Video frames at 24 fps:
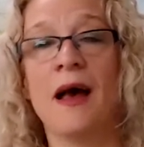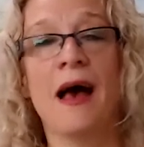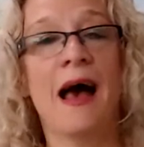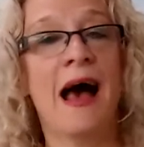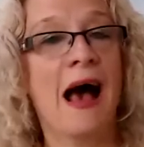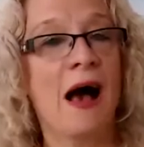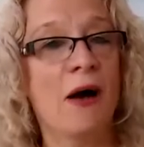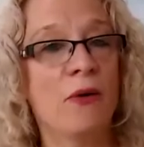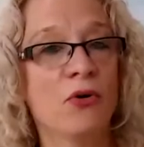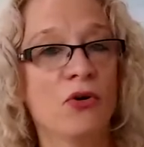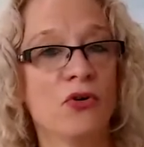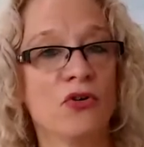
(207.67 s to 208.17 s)

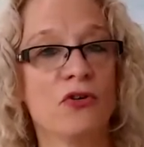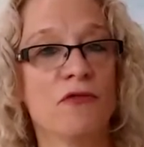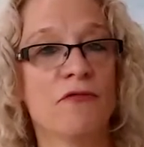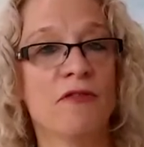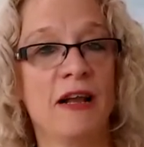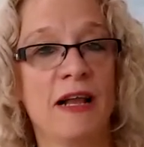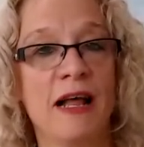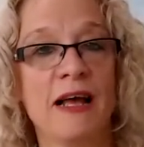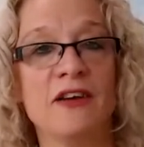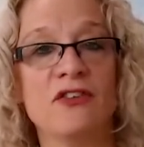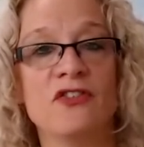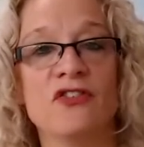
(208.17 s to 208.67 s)
How good a
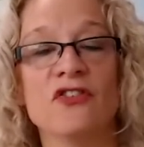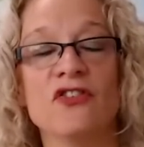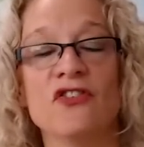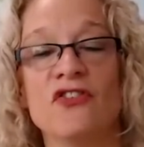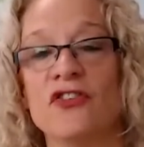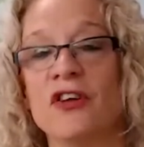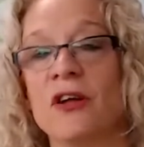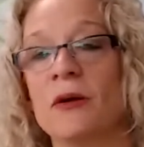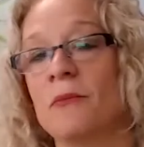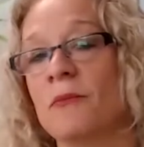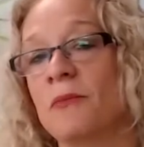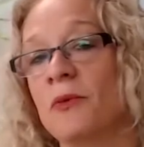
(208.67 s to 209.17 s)

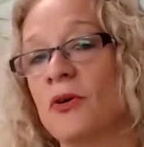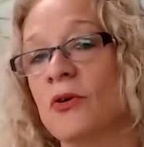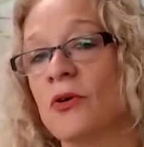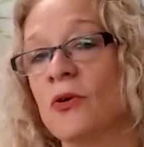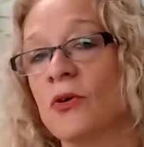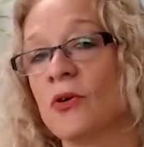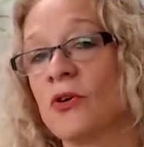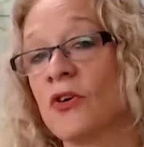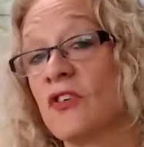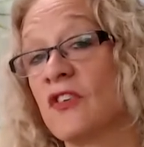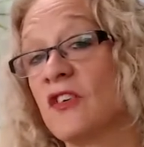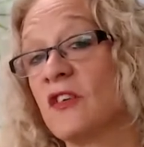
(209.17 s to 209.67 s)
relationship
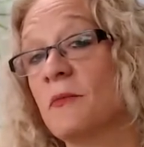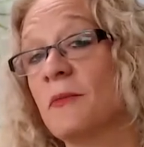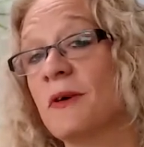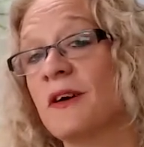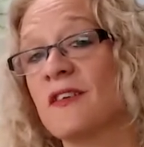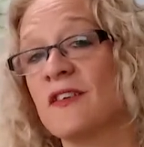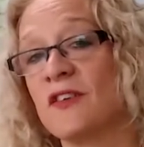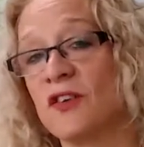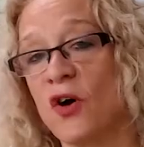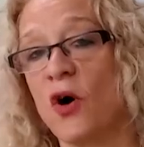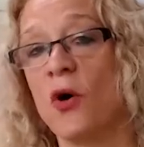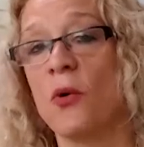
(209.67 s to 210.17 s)
your customer
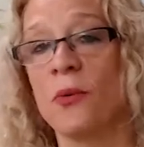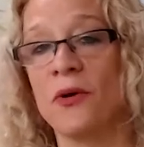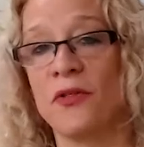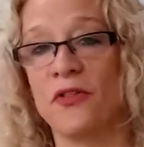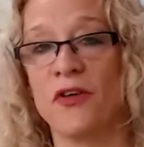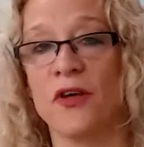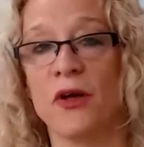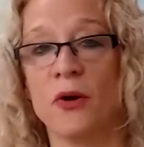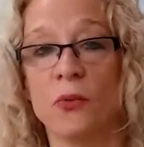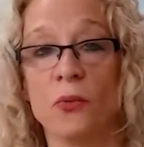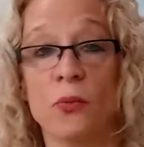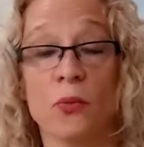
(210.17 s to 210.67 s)
has got with
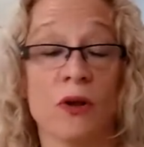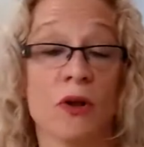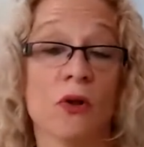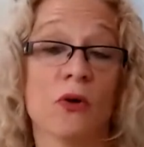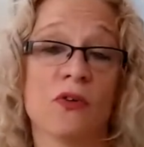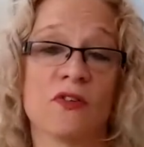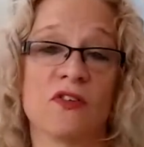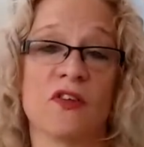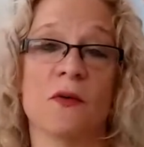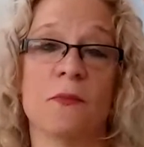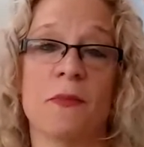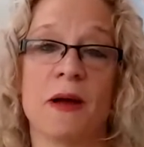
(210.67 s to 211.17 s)
you will
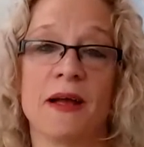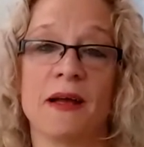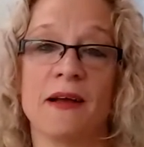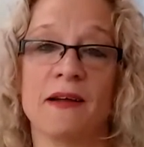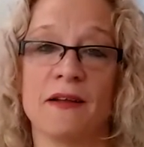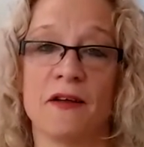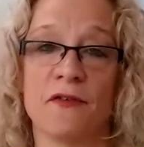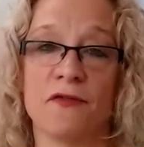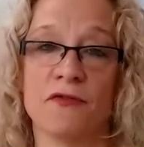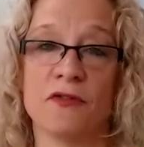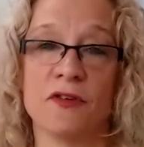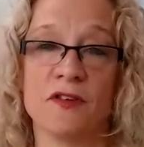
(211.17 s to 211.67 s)
also make a
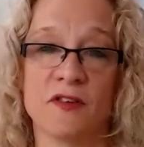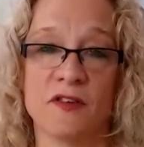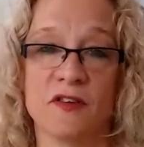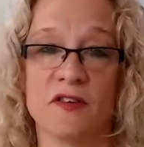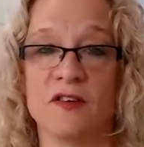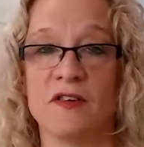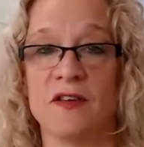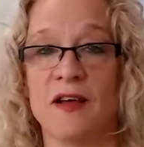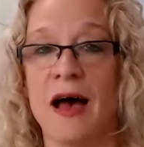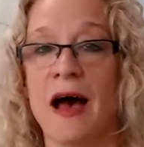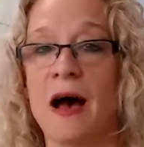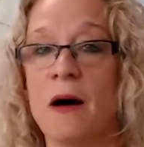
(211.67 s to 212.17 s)
difference
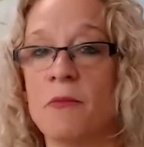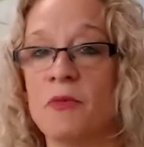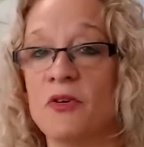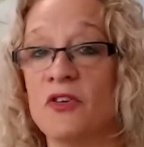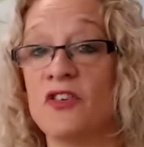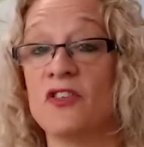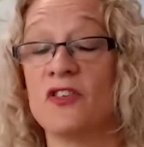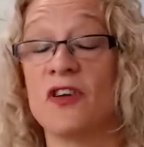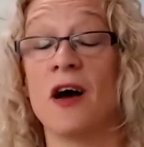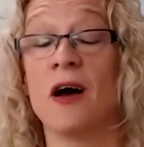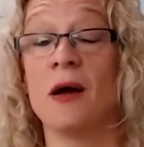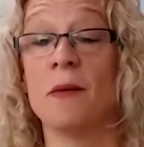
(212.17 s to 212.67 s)
as to how
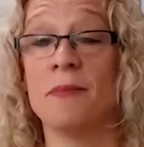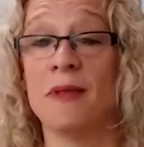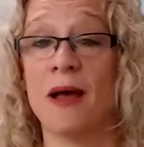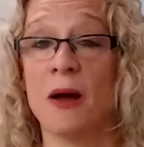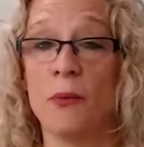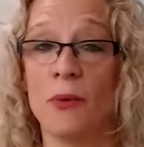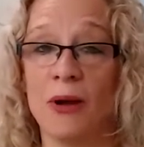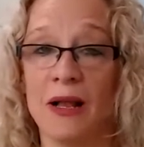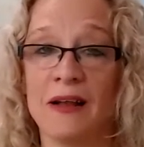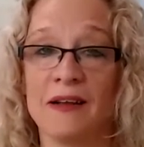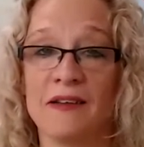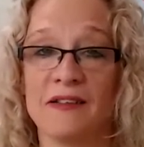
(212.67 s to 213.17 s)
much time
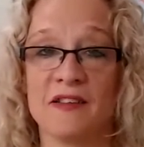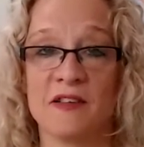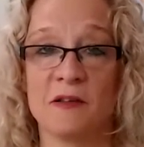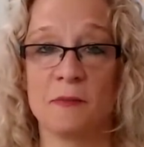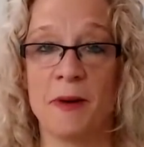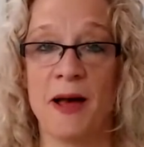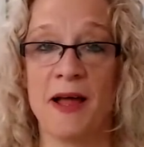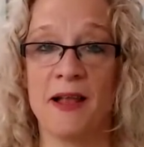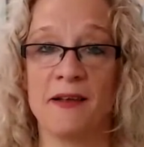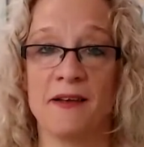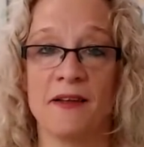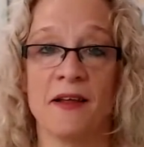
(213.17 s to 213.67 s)
they're willing to
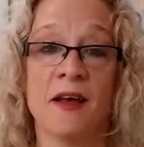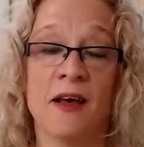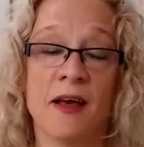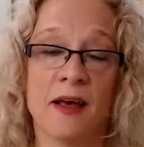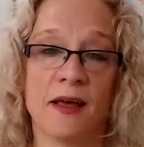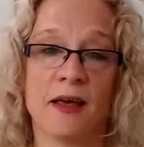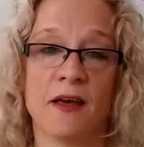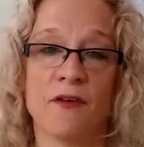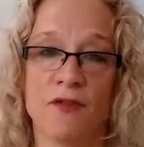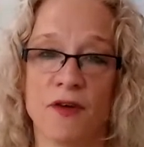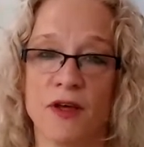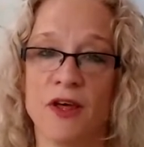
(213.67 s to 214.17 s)
spend
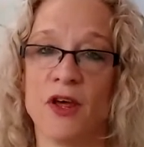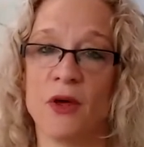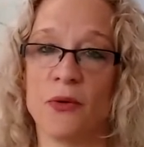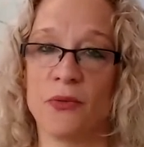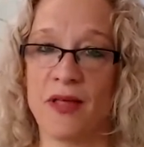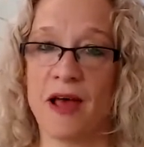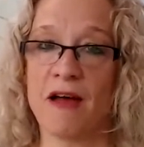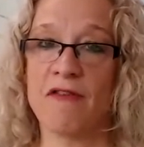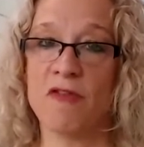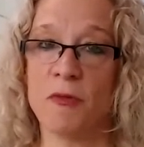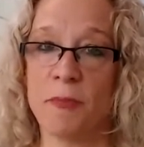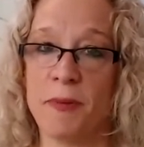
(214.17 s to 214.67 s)
giving you
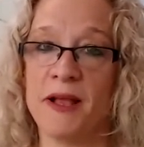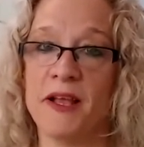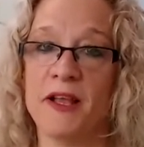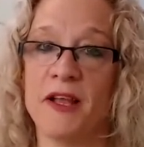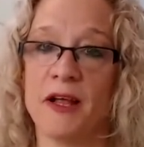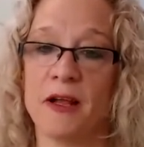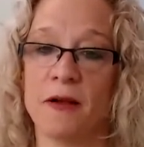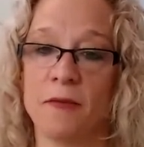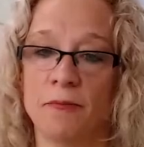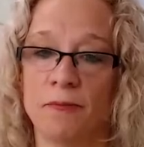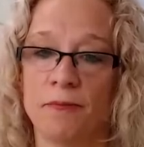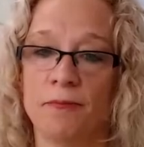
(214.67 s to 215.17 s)
their
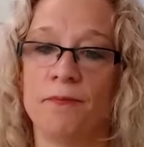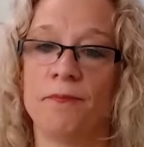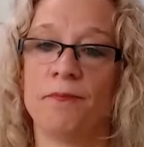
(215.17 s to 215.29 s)
opinion.